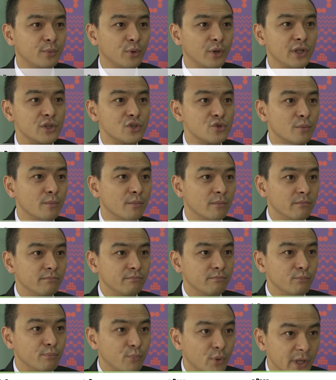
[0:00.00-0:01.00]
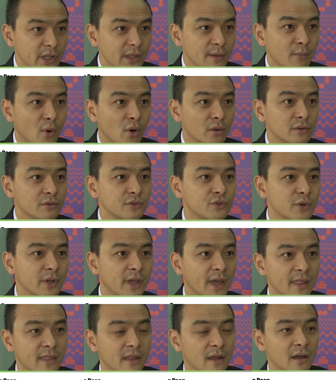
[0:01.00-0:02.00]
put into putting the models
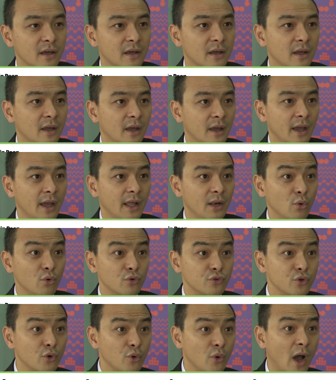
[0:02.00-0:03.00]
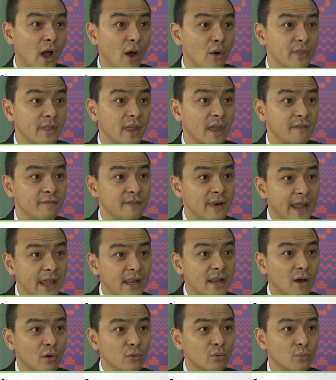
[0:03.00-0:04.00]
together, and also how they have
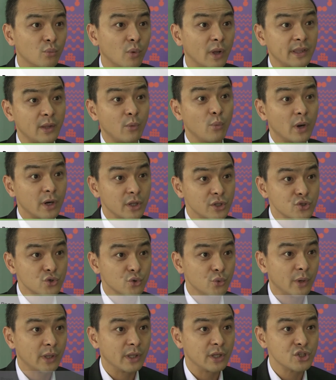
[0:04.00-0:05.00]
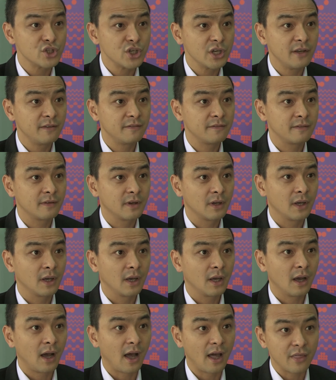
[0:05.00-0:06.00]
laid out what they want to do and achieve.
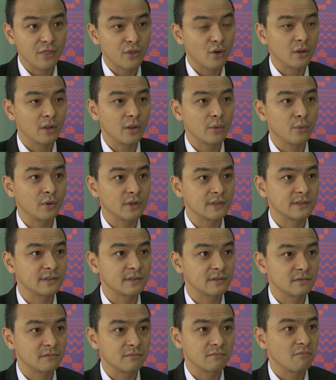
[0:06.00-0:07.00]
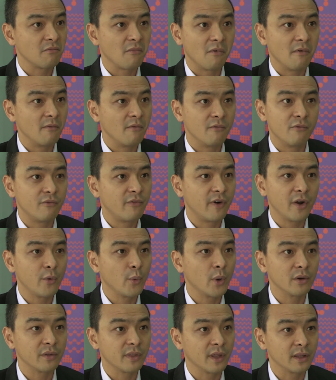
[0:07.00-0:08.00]
I thought it was very
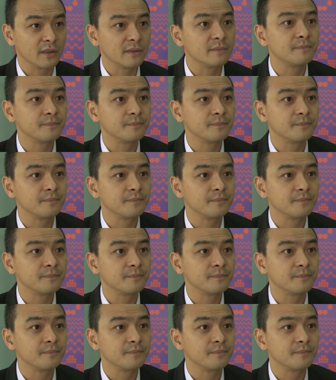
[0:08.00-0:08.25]
well done.